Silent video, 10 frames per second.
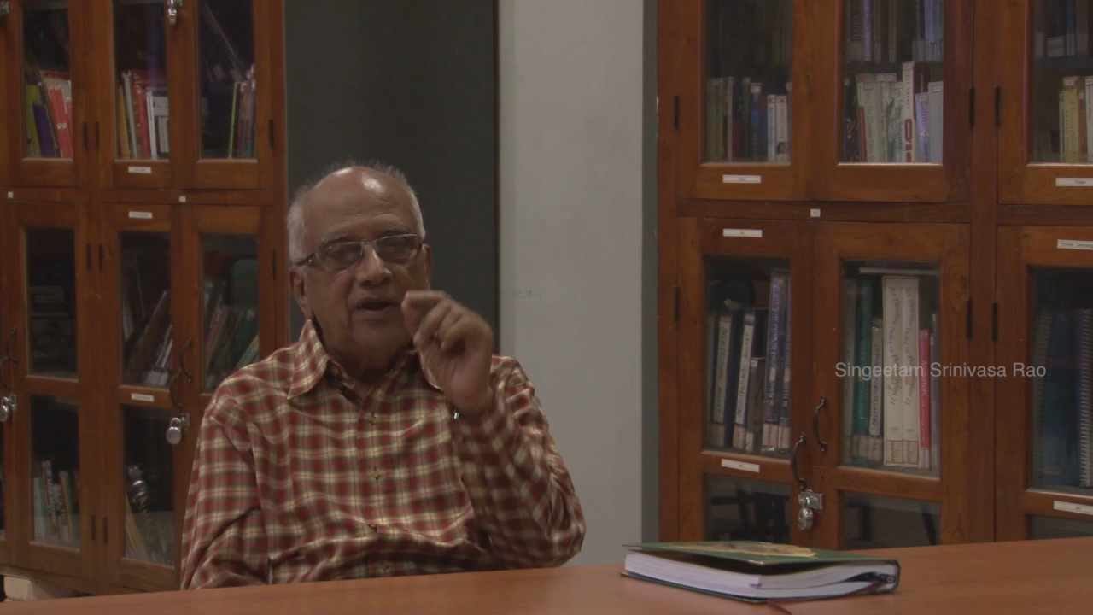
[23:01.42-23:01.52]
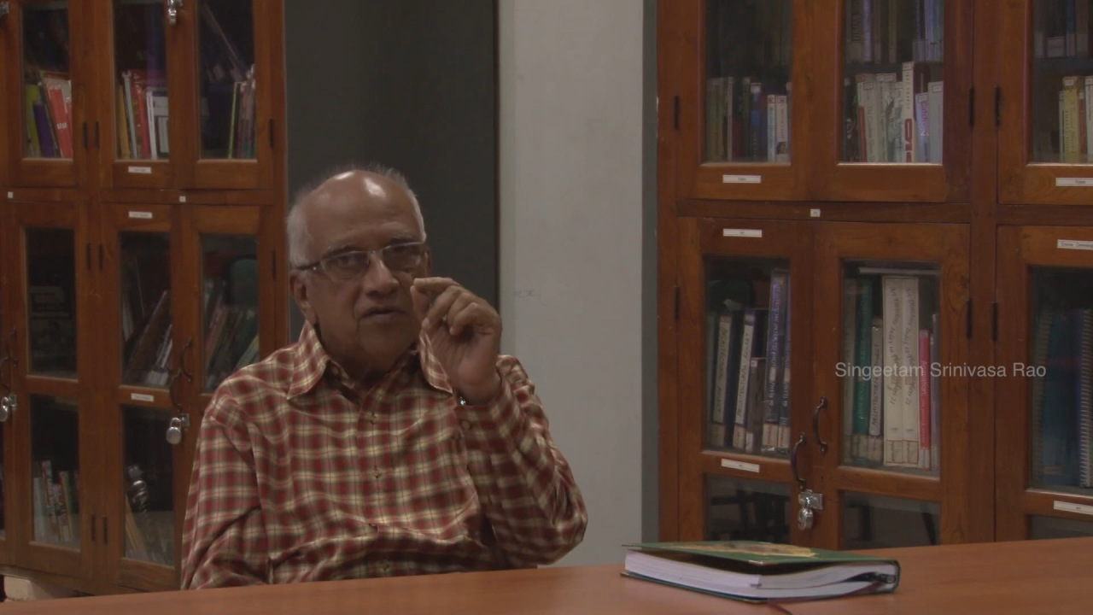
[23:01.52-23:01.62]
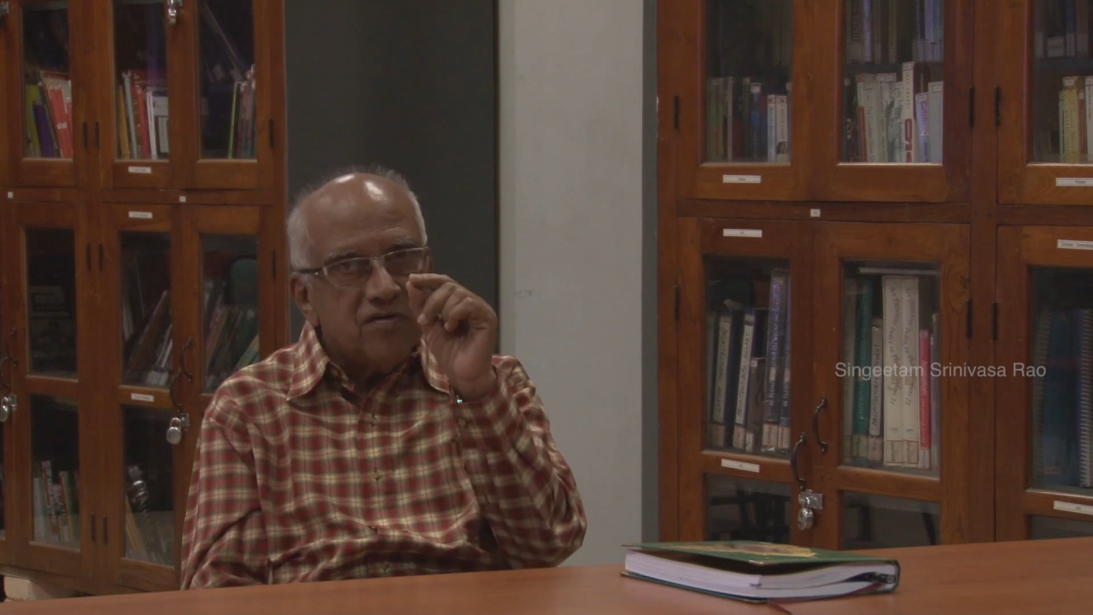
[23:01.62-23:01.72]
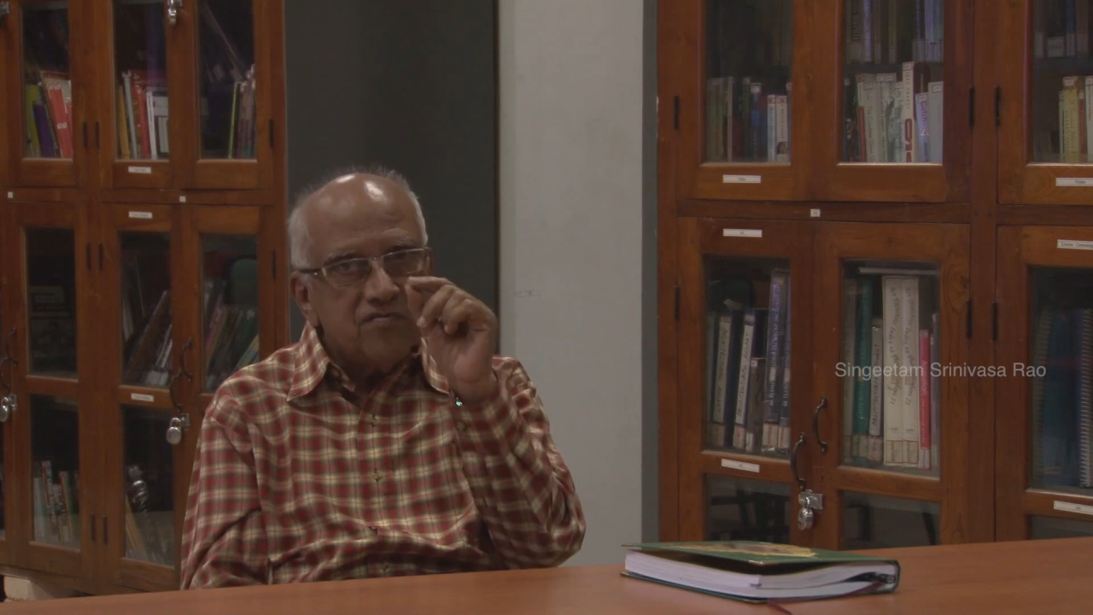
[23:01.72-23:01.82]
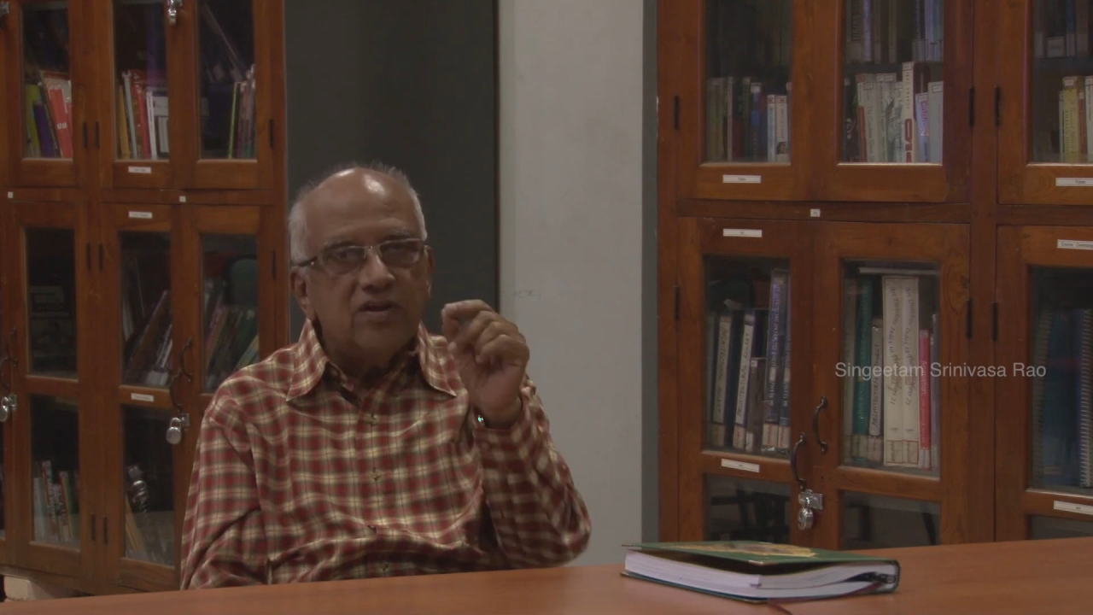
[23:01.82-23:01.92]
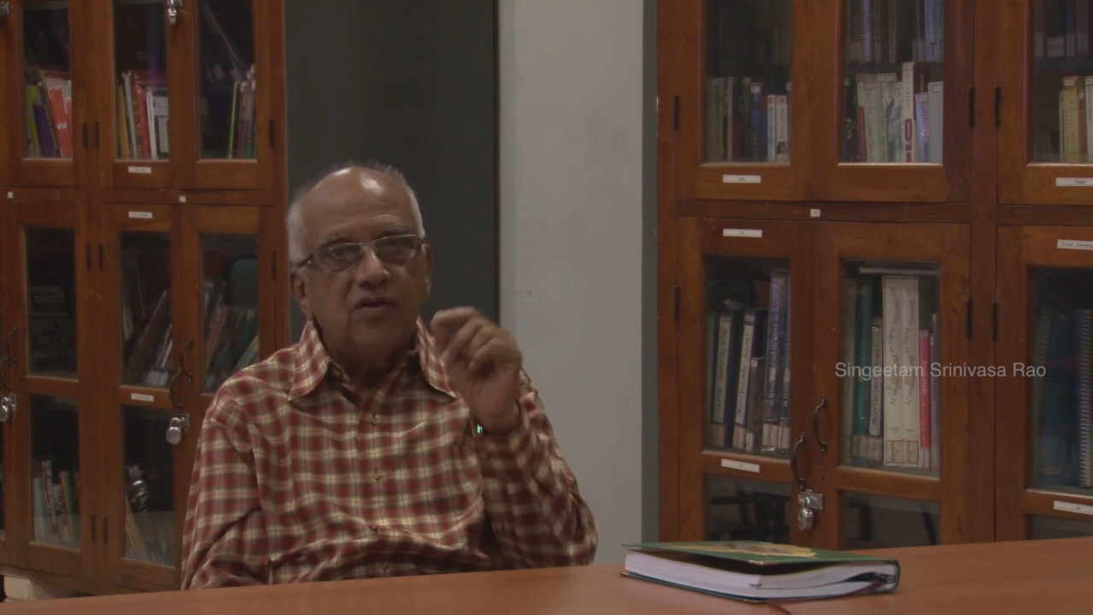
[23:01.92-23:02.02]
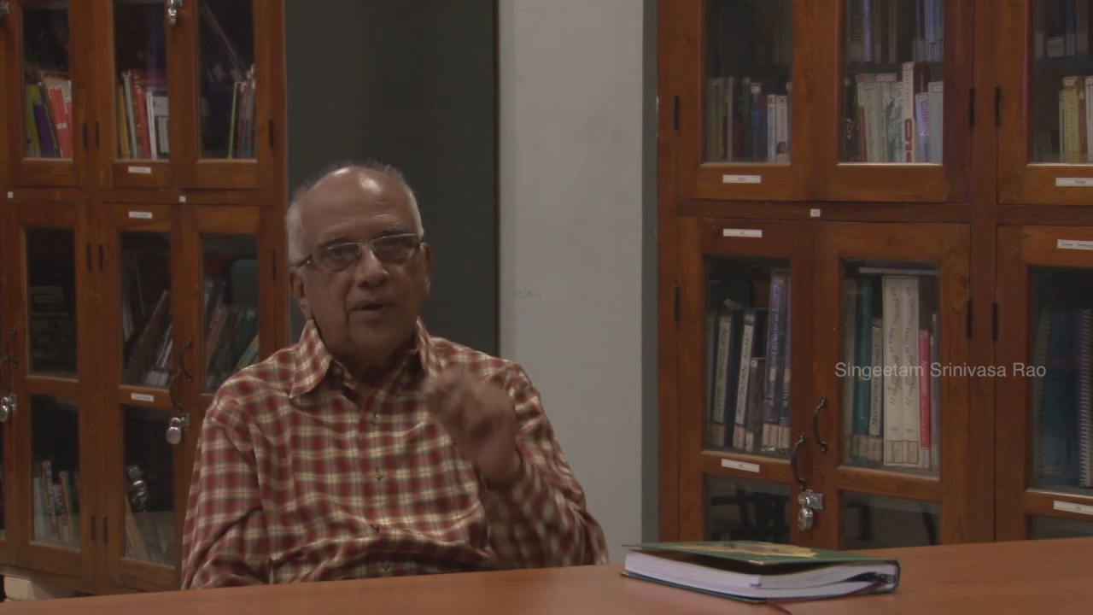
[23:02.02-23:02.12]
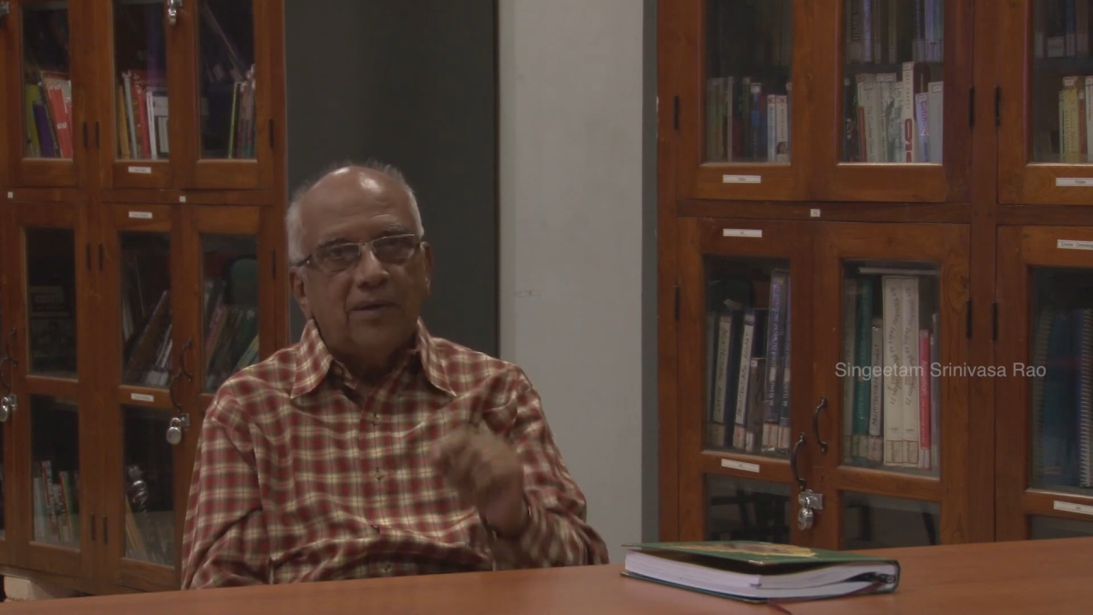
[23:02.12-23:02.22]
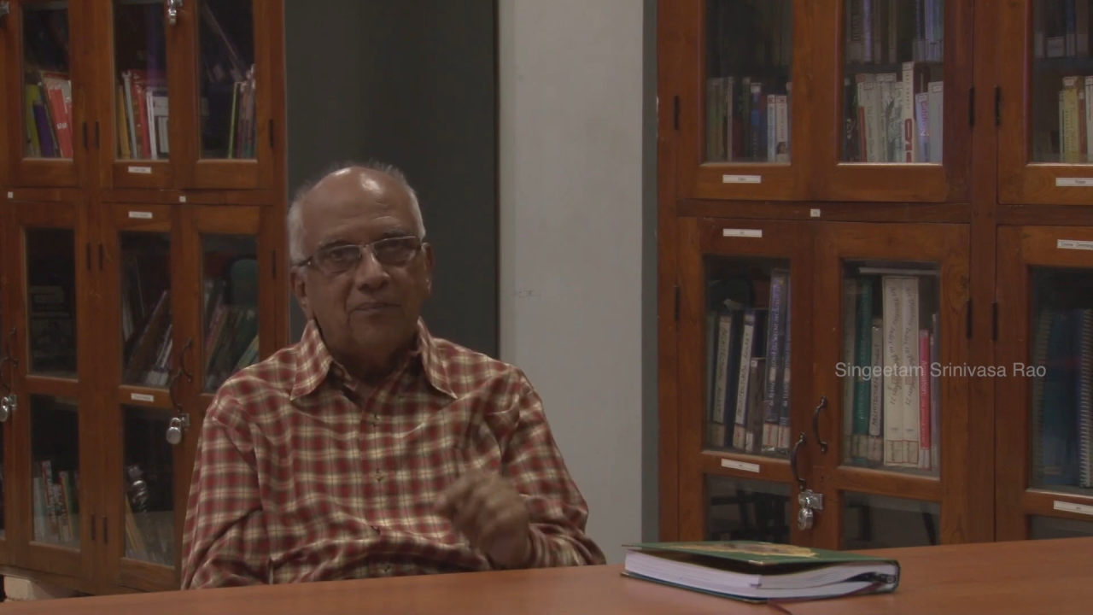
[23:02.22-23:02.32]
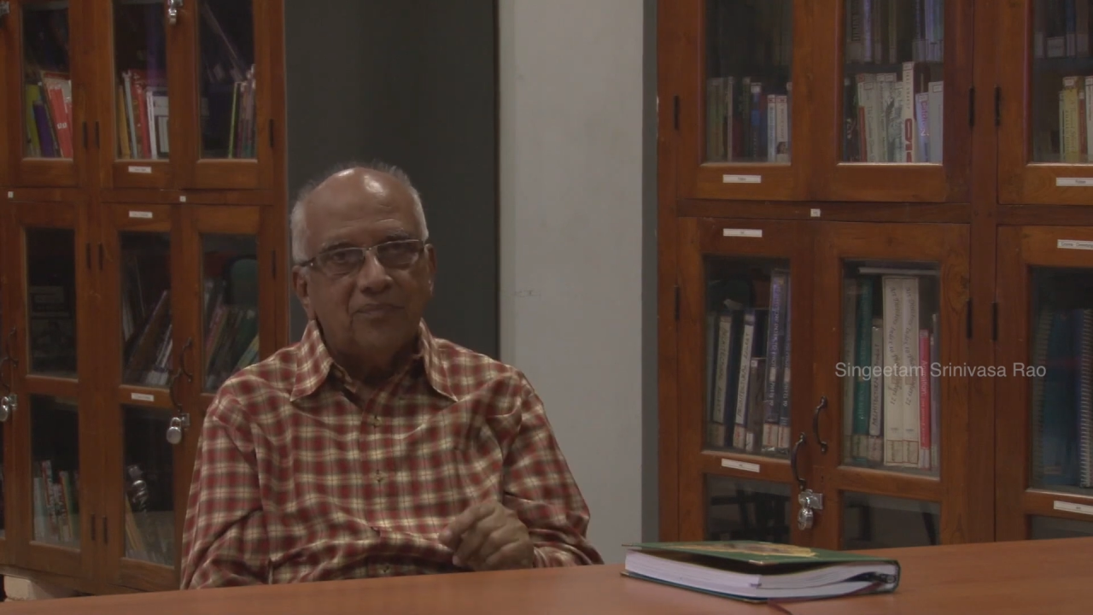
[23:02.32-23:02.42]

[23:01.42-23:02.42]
interesting way.